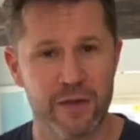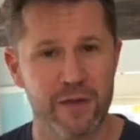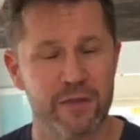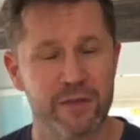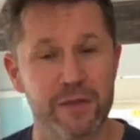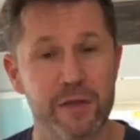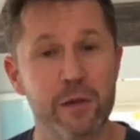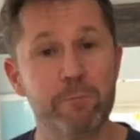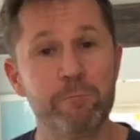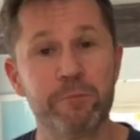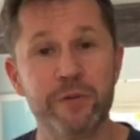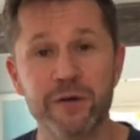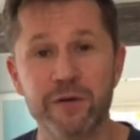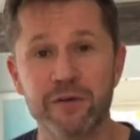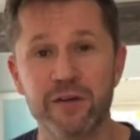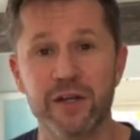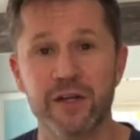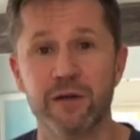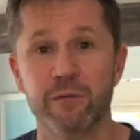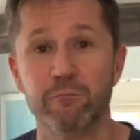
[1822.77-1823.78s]
The
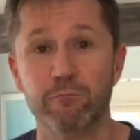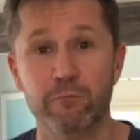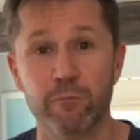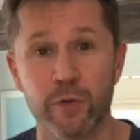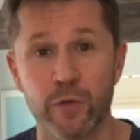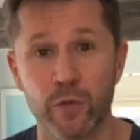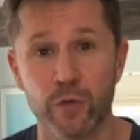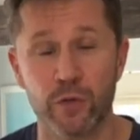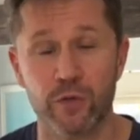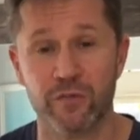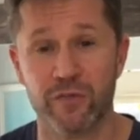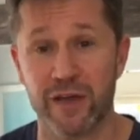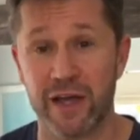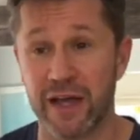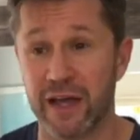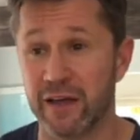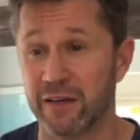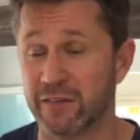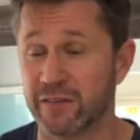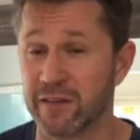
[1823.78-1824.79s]
ability to move
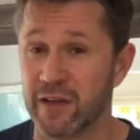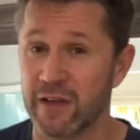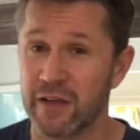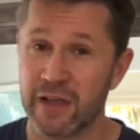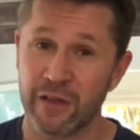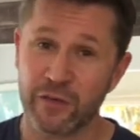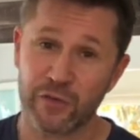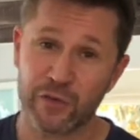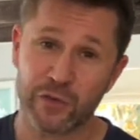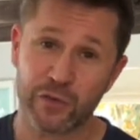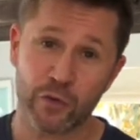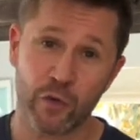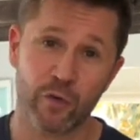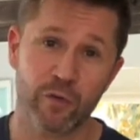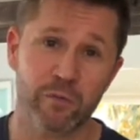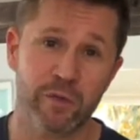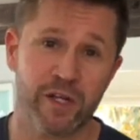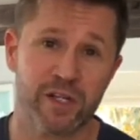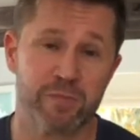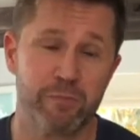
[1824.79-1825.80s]
has so
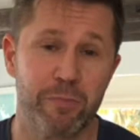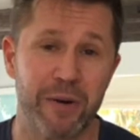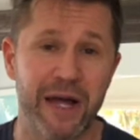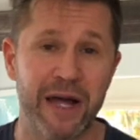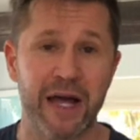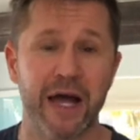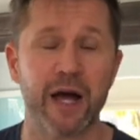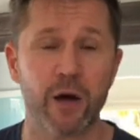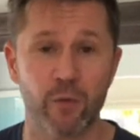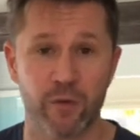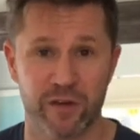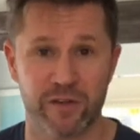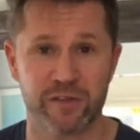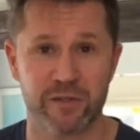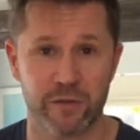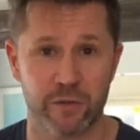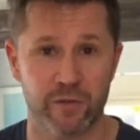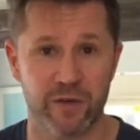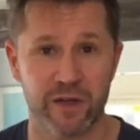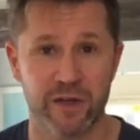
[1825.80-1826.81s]
much power to
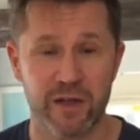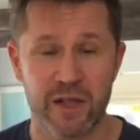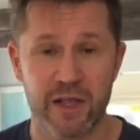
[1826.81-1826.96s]
it.